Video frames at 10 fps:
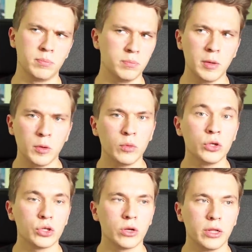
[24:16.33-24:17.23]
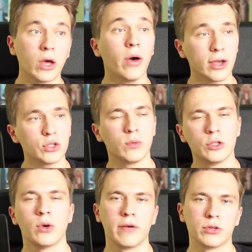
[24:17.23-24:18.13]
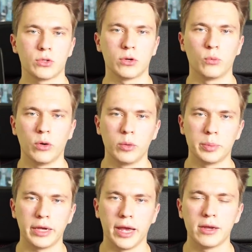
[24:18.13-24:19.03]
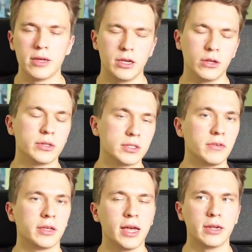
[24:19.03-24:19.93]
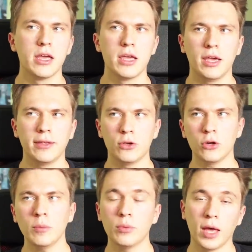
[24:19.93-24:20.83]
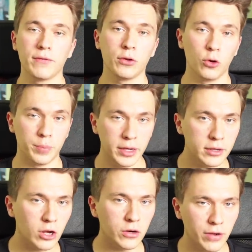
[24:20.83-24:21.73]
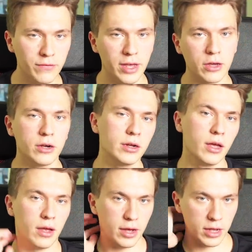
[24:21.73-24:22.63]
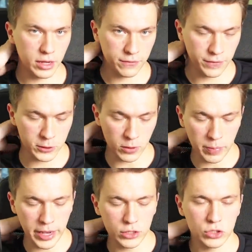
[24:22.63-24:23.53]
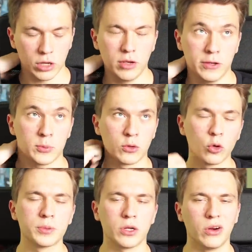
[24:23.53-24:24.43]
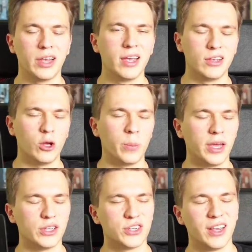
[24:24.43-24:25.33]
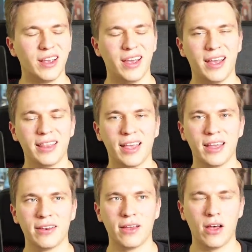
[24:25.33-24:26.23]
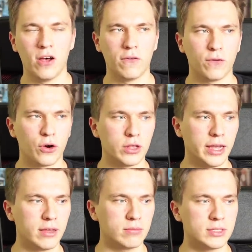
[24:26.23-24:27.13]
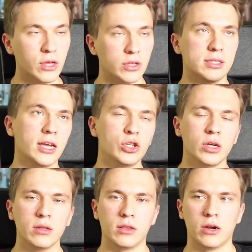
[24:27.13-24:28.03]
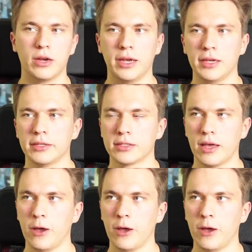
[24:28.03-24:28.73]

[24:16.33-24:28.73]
people will usually go like, oh, actually, we do have a store where we play at, you know, and stuff like that. In Europe, we have a European Card Fight Vanguard Facebook page, I mean, Facebook group, sorry, not page. And then for like Southeast Asia, there is